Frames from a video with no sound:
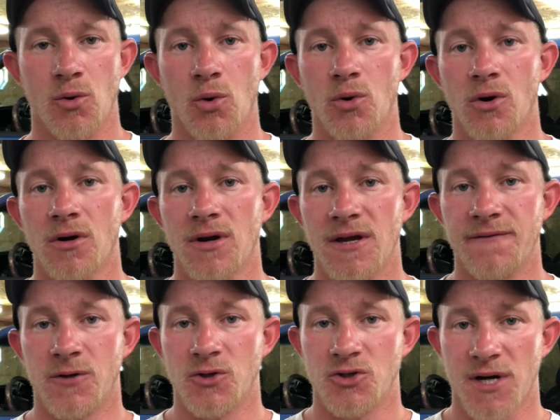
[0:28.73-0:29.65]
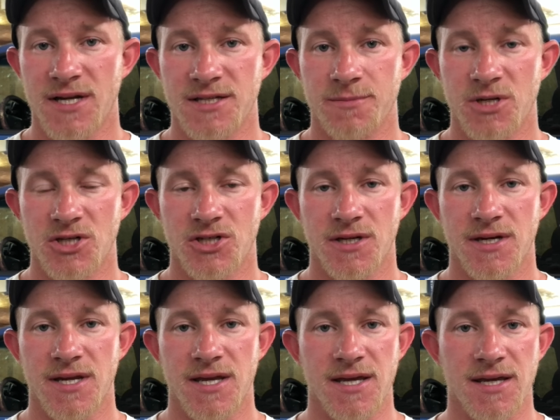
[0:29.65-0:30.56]
or if your
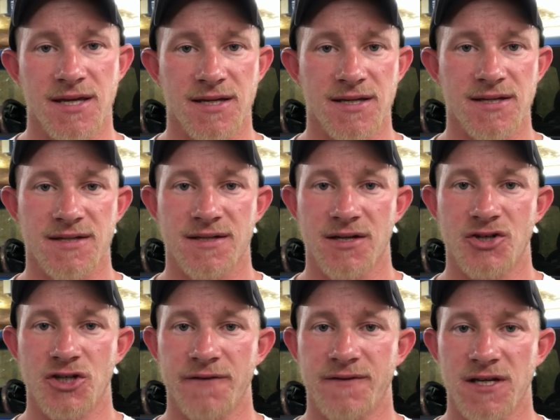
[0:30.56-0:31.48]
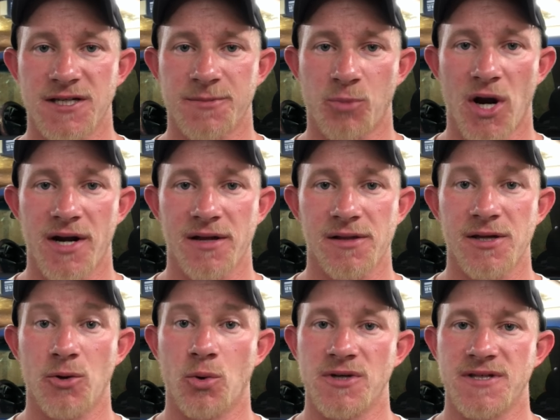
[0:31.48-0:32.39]
transmission is shifting
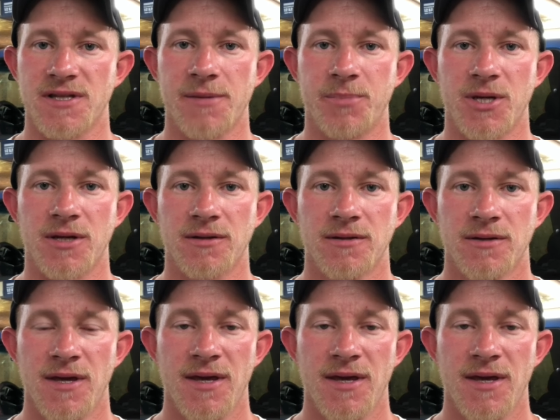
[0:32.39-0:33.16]
sporadically or slipping.